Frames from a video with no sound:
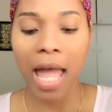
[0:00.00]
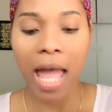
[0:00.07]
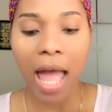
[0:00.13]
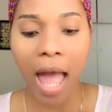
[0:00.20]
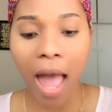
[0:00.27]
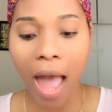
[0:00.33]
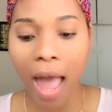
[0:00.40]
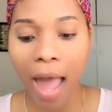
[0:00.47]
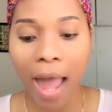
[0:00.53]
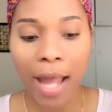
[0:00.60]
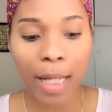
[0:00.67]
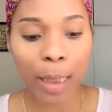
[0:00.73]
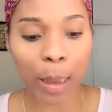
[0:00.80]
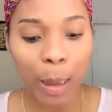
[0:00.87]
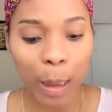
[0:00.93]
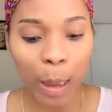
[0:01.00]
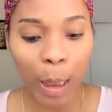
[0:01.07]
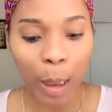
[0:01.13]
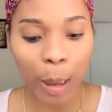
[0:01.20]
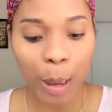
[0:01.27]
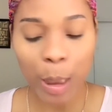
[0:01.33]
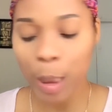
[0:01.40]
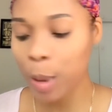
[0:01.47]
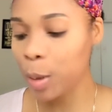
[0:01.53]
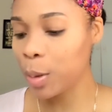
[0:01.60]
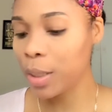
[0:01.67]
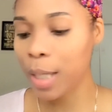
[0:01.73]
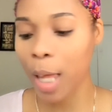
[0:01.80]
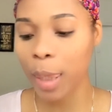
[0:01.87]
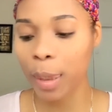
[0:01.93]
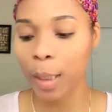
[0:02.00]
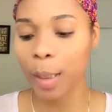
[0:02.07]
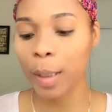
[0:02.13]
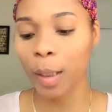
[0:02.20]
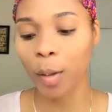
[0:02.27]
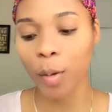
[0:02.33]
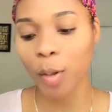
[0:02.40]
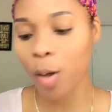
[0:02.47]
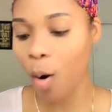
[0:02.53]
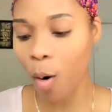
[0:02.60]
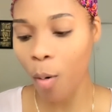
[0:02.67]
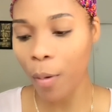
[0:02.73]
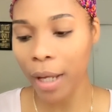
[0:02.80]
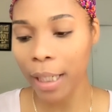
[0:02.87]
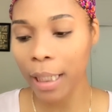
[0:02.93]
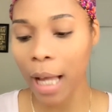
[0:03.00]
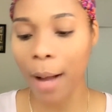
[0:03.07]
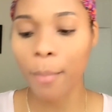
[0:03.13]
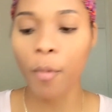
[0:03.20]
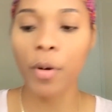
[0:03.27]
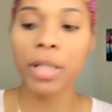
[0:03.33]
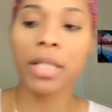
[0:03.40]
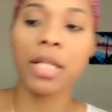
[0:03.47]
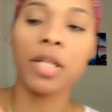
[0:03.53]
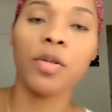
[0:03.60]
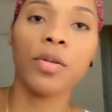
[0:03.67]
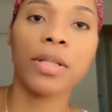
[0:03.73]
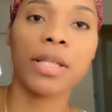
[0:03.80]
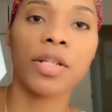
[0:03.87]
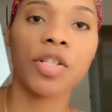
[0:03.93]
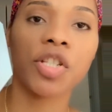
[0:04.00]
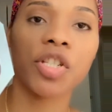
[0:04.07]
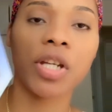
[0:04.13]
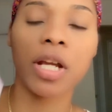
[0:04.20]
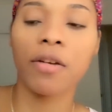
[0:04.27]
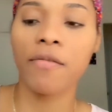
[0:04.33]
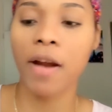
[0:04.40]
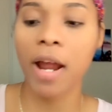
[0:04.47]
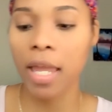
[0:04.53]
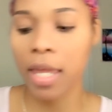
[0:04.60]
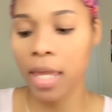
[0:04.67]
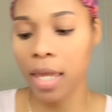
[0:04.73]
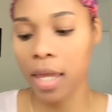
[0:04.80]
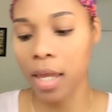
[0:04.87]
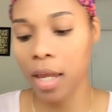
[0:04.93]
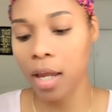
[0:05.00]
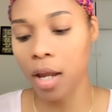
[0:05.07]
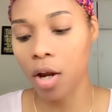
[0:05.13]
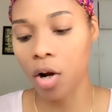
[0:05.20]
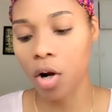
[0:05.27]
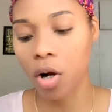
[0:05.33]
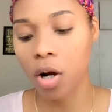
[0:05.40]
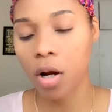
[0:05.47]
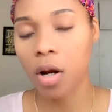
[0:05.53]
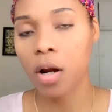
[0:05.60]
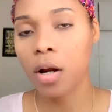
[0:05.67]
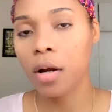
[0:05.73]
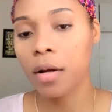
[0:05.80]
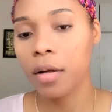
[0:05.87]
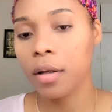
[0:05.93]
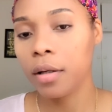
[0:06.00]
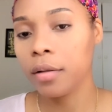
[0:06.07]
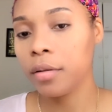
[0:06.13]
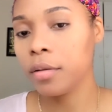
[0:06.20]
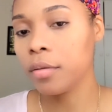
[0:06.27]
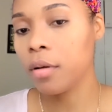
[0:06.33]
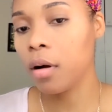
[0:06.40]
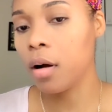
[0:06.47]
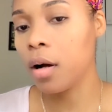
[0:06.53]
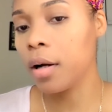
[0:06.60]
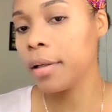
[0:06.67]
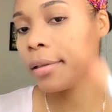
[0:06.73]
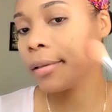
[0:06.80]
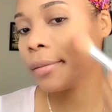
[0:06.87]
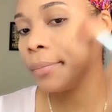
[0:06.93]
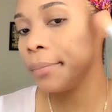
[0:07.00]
and to get the glow going, I'm going to use this shade right here, you guys.